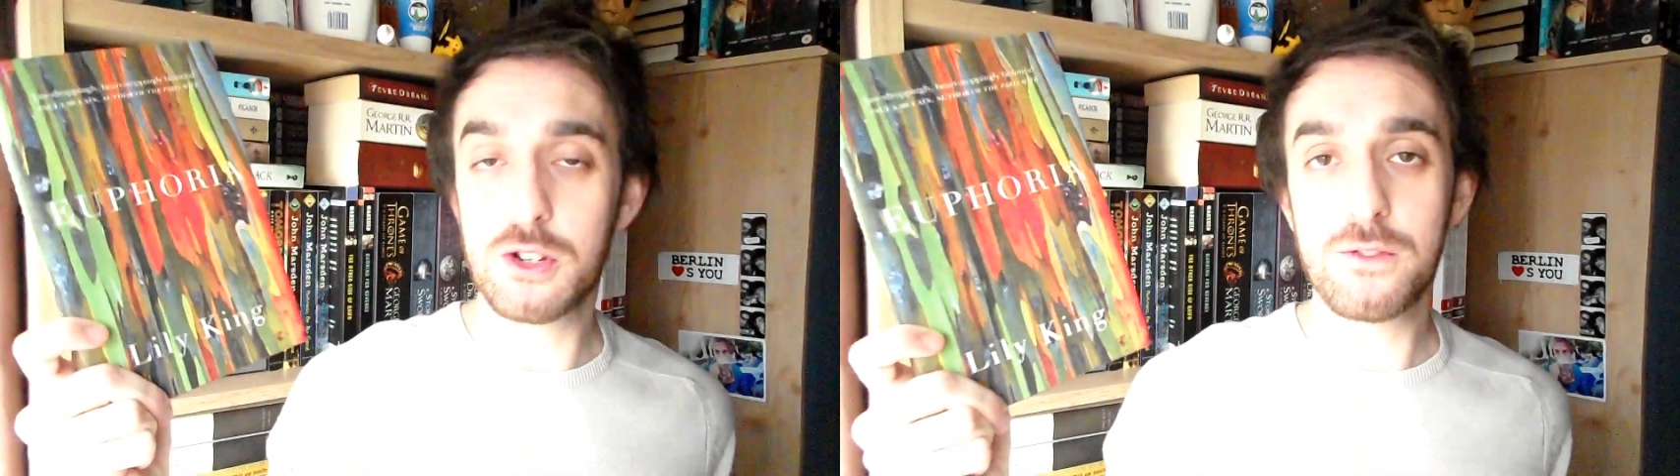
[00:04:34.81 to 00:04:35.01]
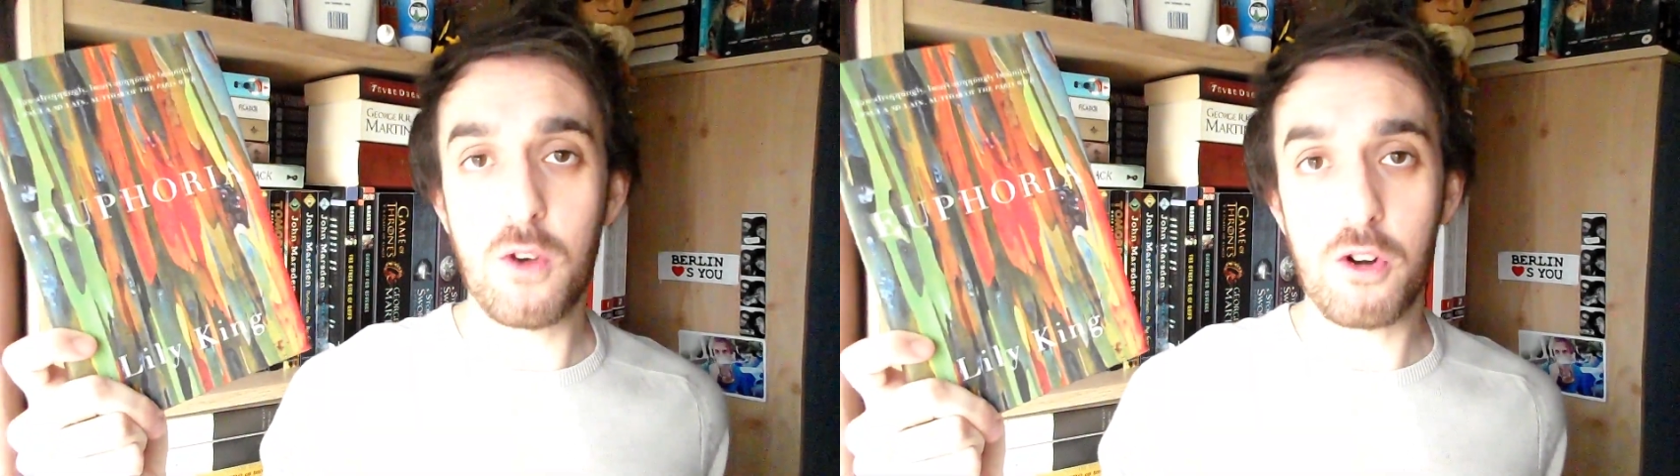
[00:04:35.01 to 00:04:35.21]

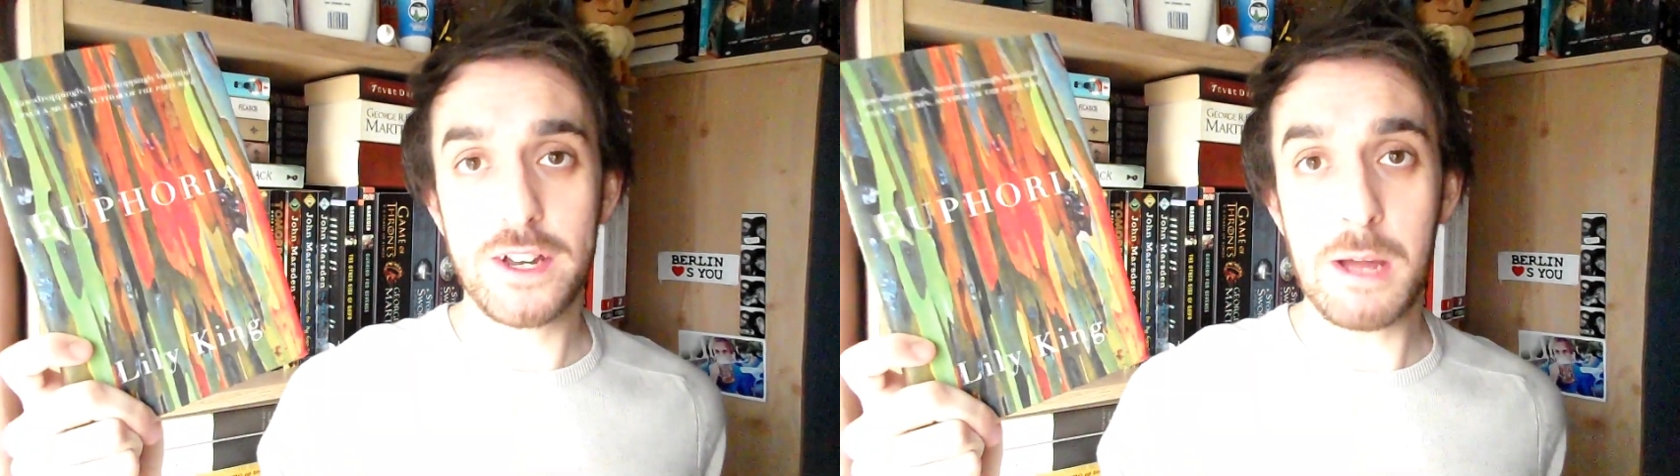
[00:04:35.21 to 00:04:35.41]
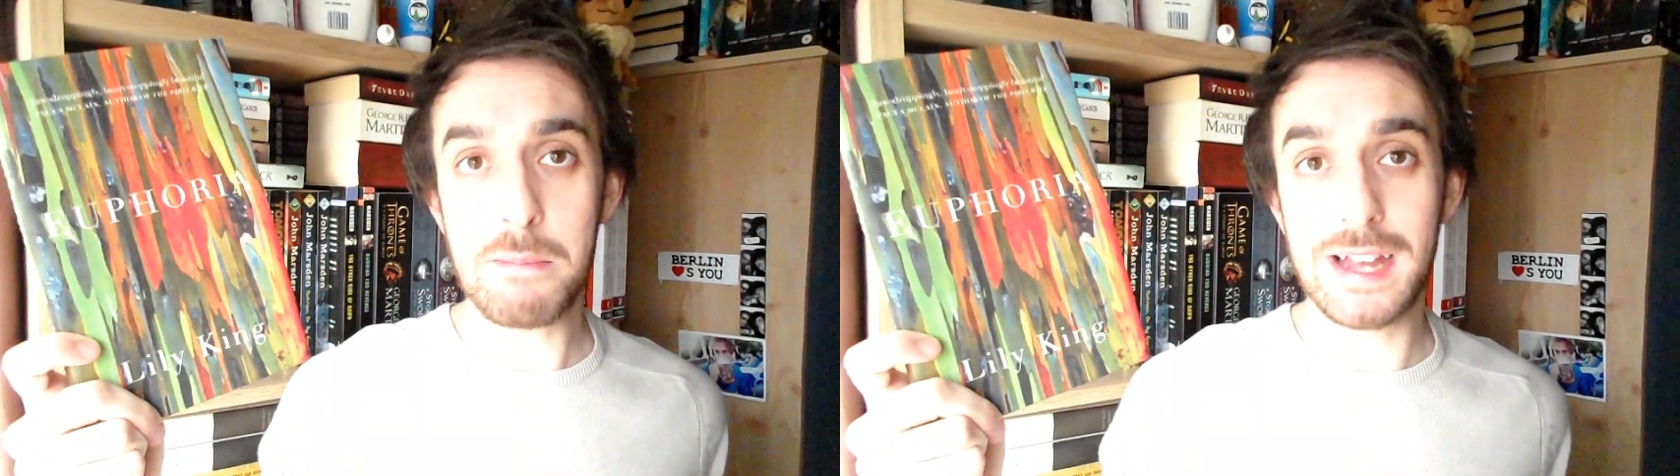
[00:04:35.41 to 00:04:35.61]

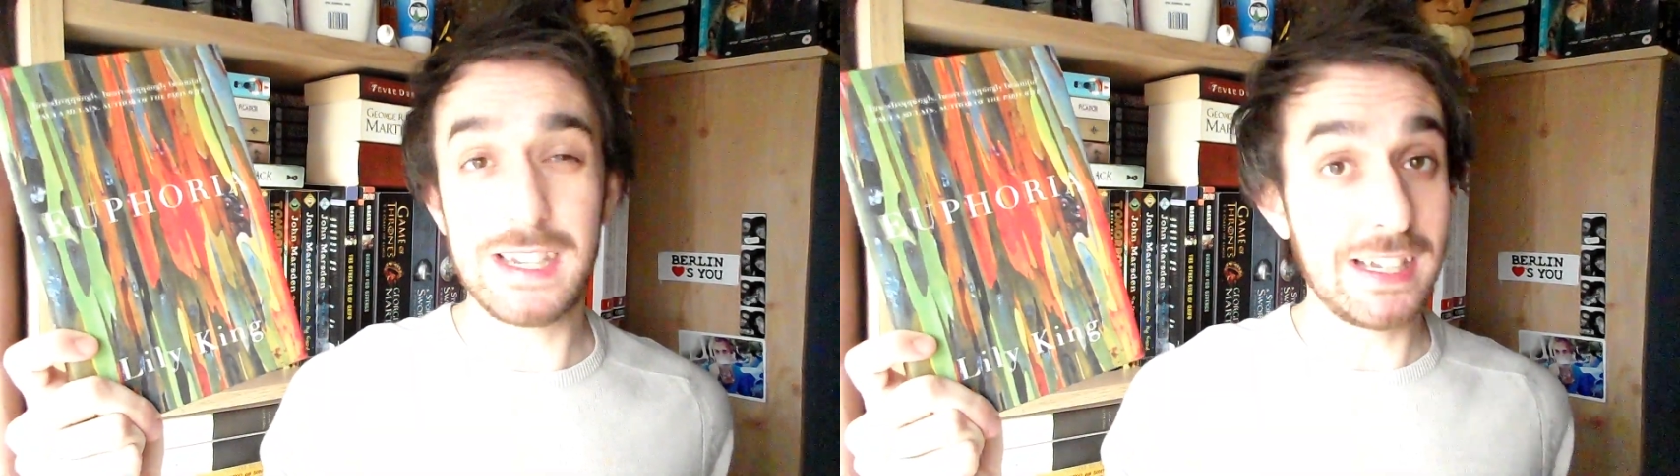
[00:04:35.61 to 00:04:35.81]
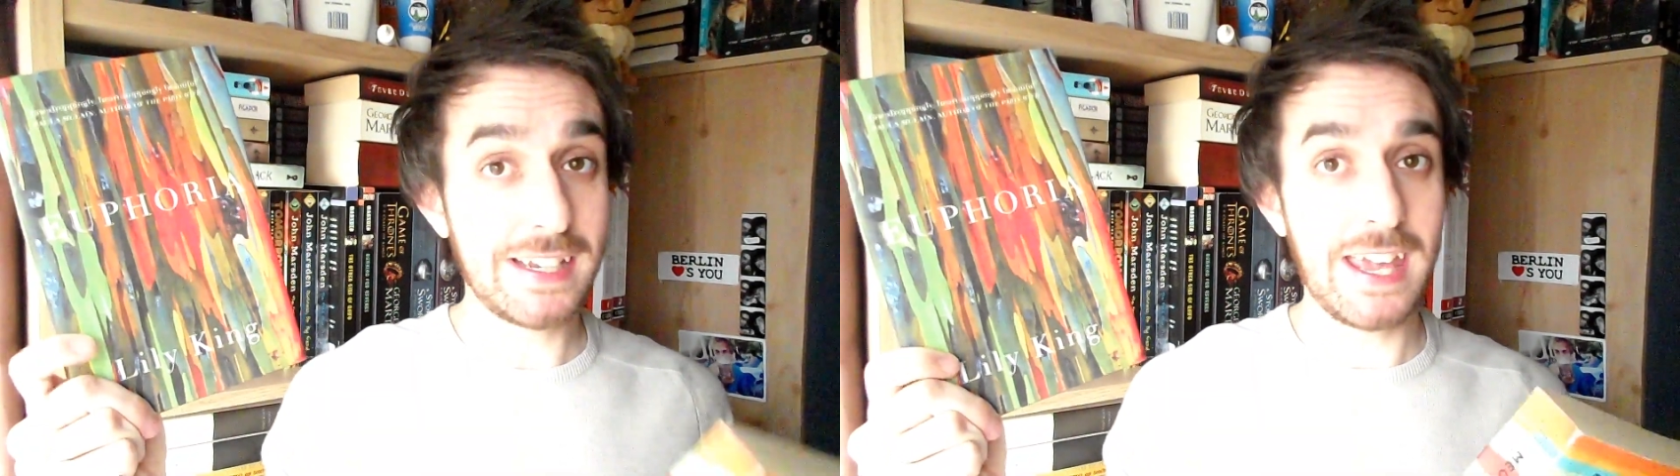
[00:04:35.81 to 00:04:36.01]
Euphoria by
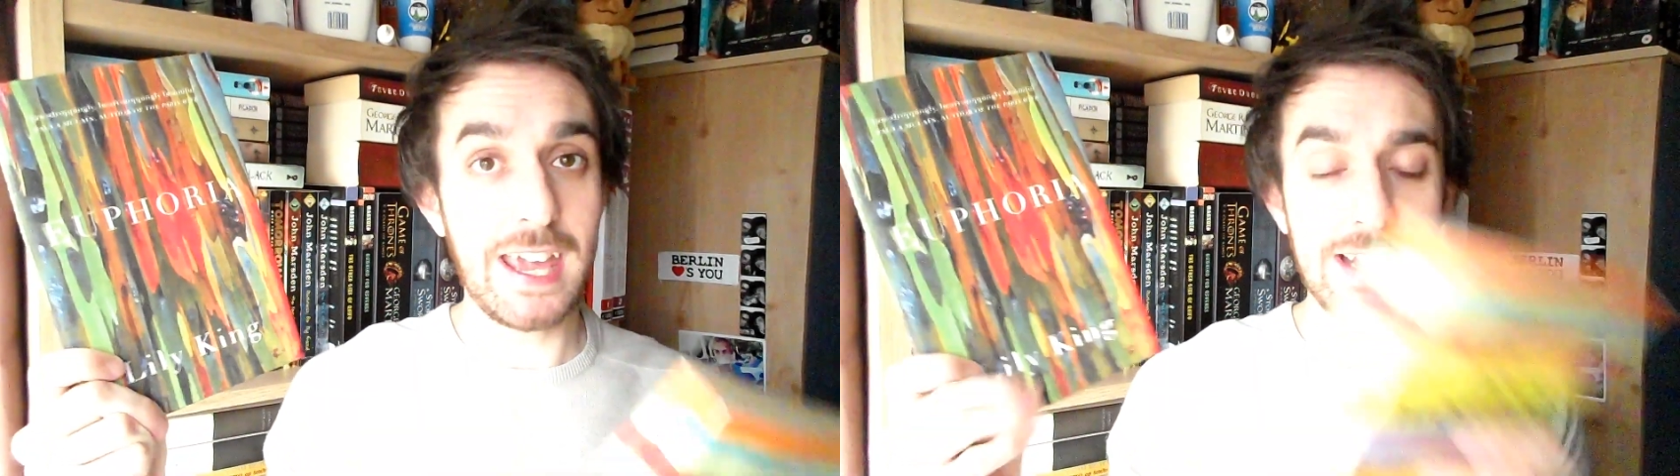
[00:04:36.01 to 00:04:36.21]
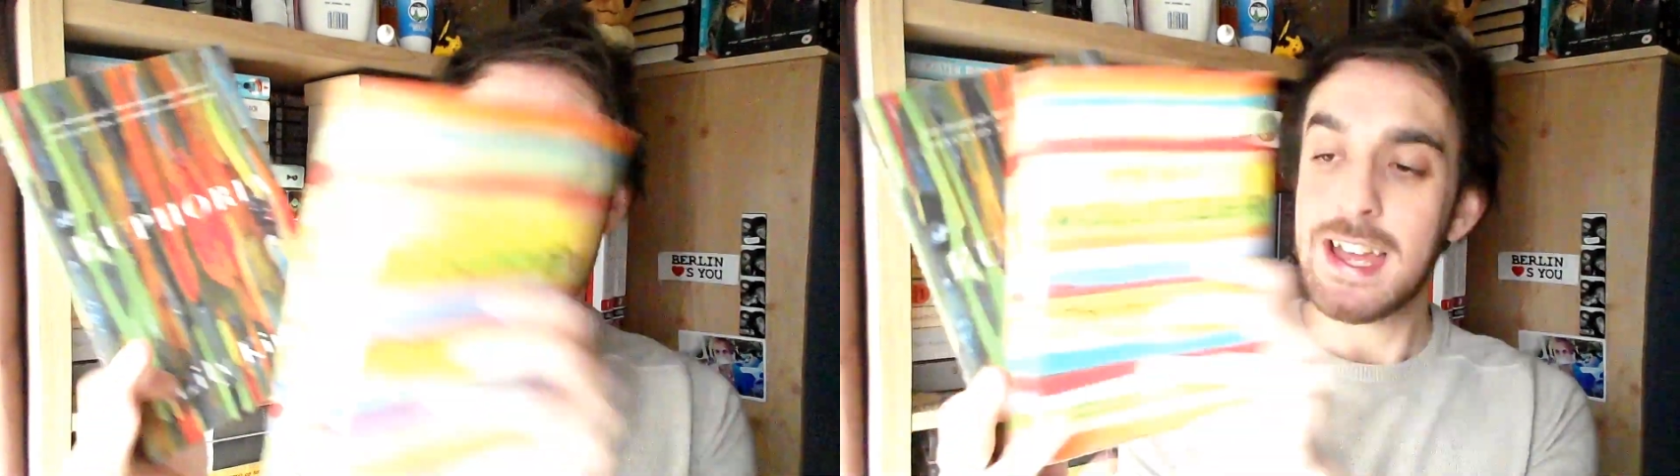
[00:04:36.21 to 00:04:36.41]
Lily
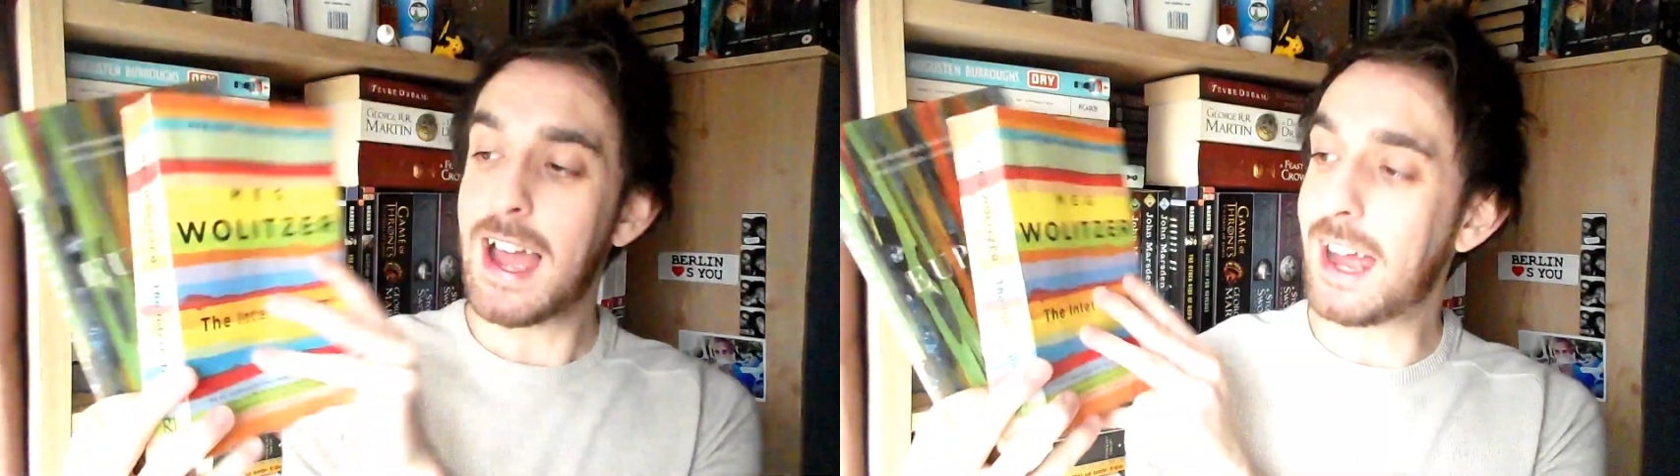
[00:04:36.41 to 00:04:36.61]
King,